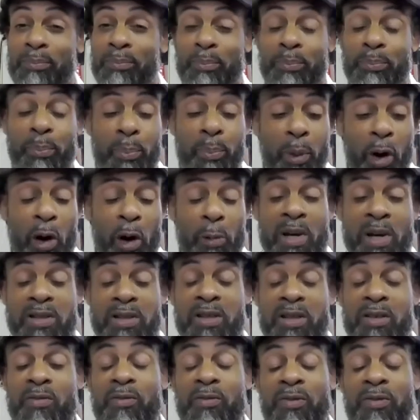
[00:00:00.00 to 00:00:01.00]
purpose
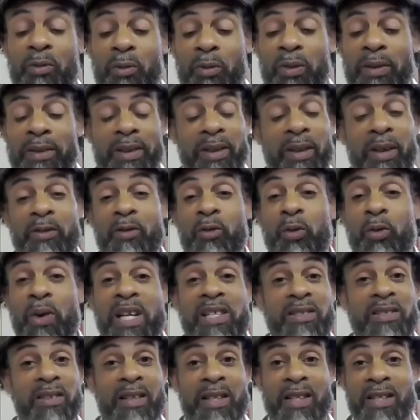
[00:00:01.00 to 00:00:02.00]
and
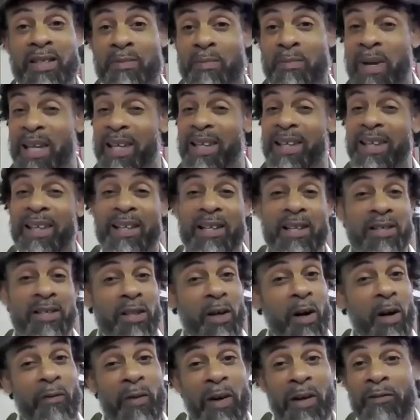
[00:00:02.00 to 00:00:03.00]
reason is making
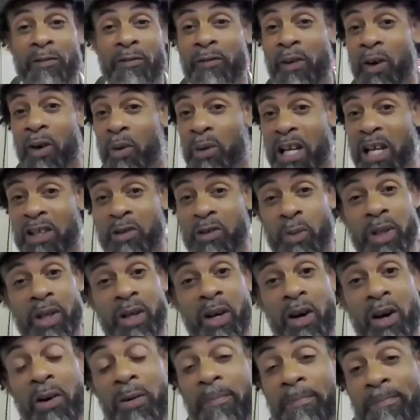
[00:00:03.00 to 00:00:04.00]
itself unfold as we
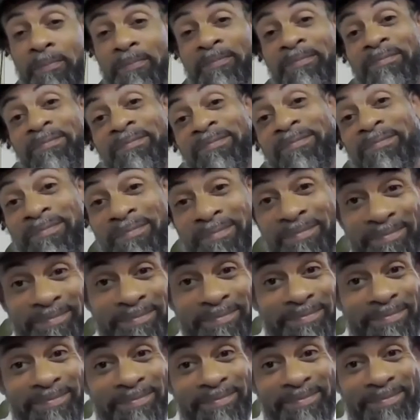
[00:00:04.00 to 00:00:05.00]
go.
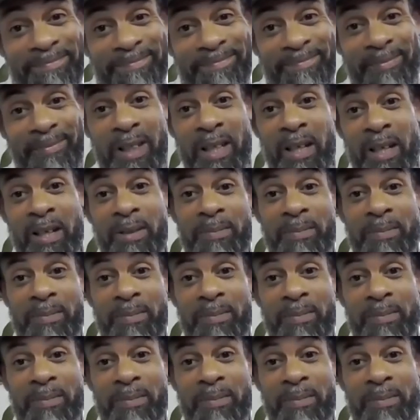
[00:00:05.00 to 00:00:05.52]
Yeah.